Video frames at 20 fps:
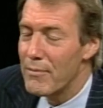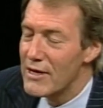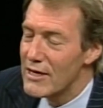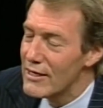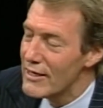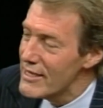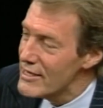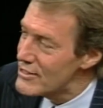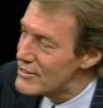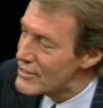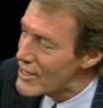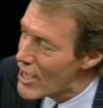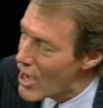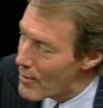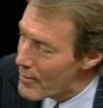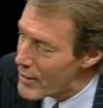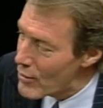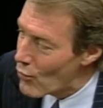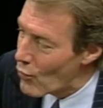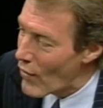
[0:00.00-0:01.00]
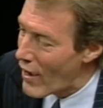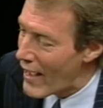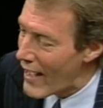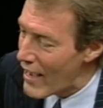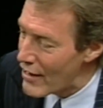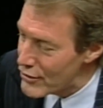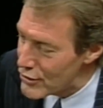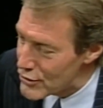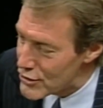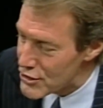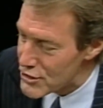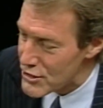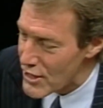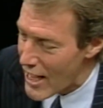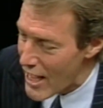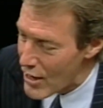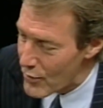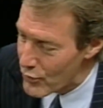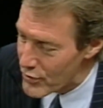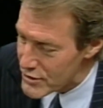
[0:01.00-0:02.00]
But, I mean, at least tell me how you
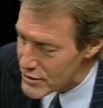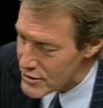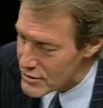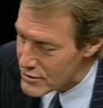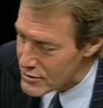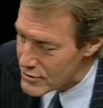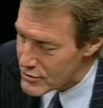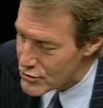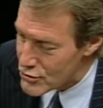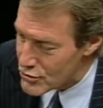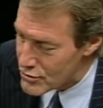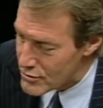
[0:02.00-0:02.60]
decide what's...